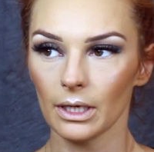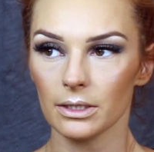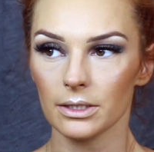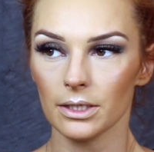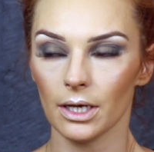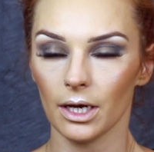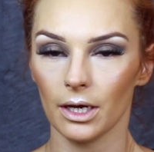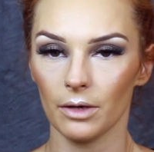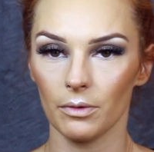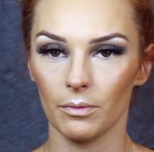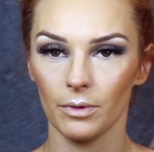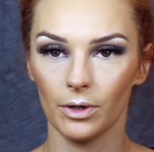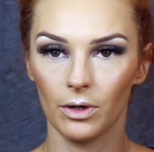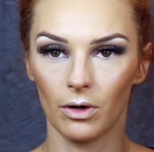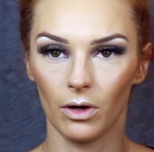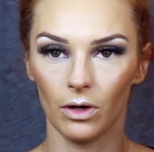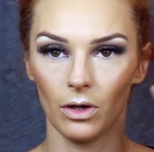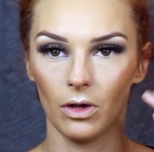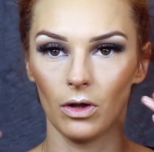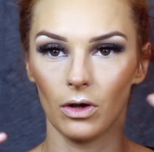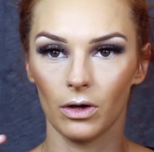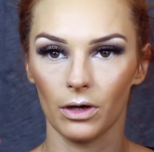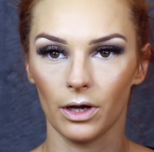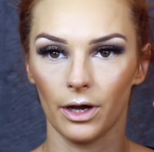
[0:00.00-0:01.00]
So we've got
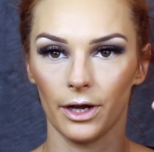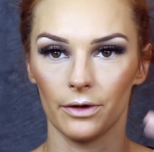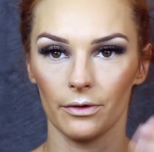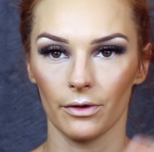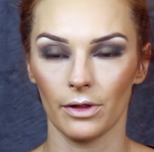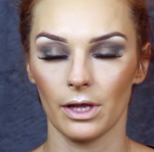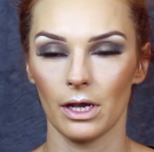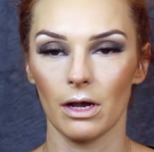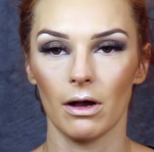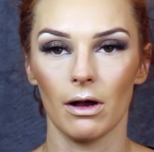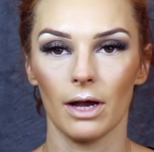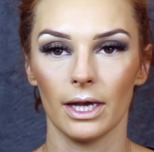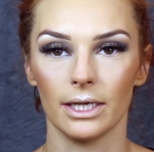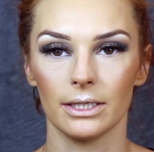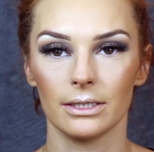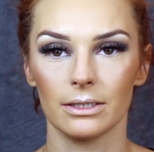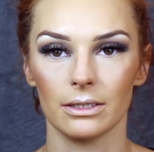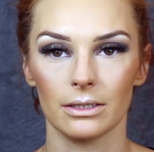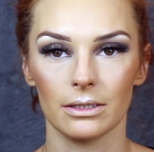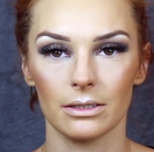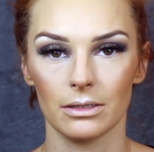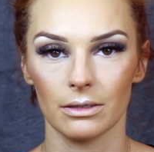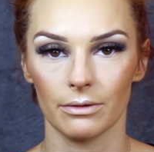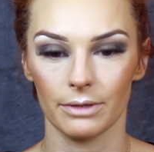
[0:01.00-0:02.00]
a lot going on the
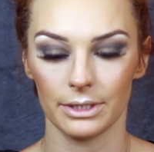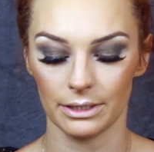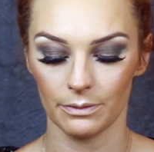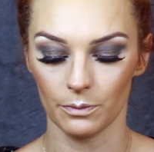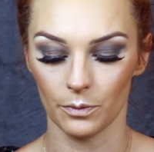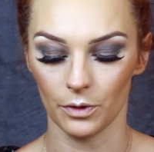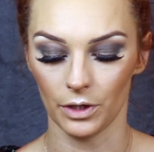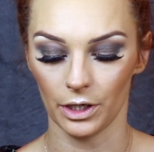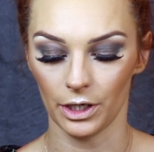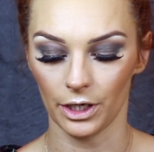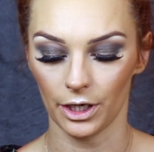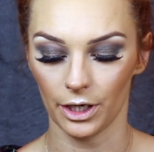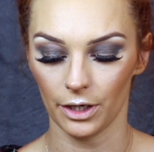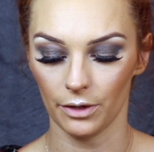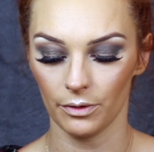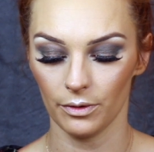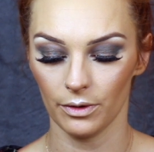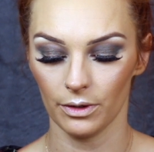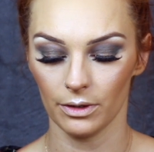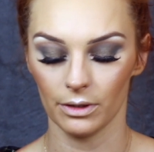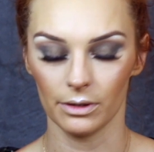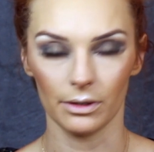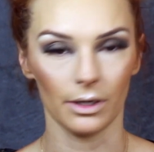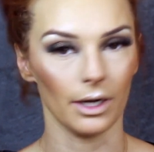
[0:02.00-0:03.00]
eyes, so I didn't want to go,
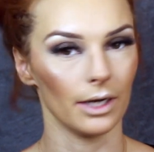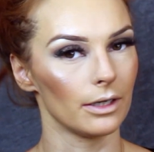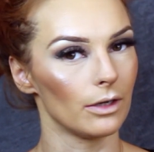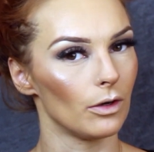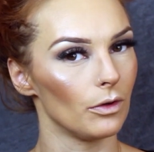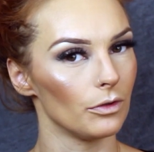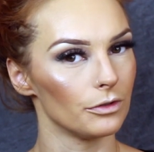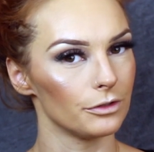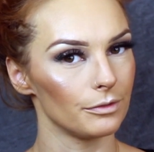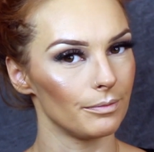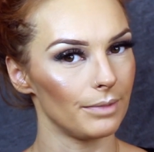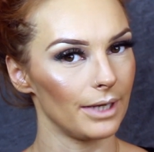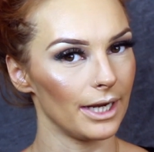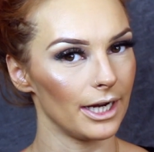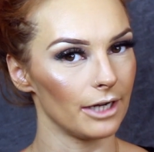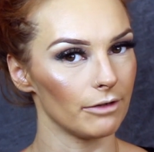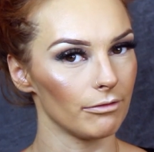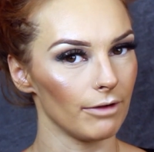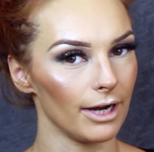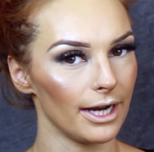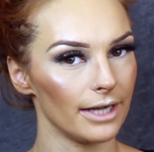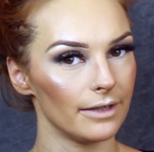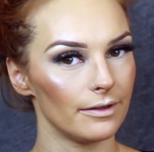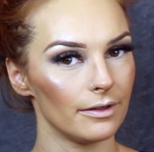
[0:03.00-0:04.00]
I
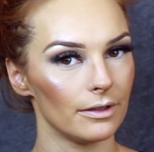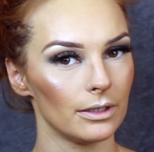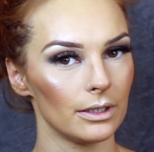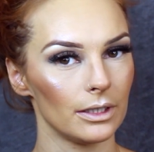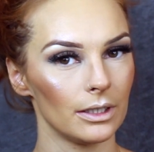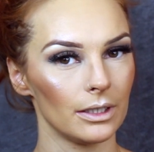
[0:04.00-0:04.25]
contemplated red.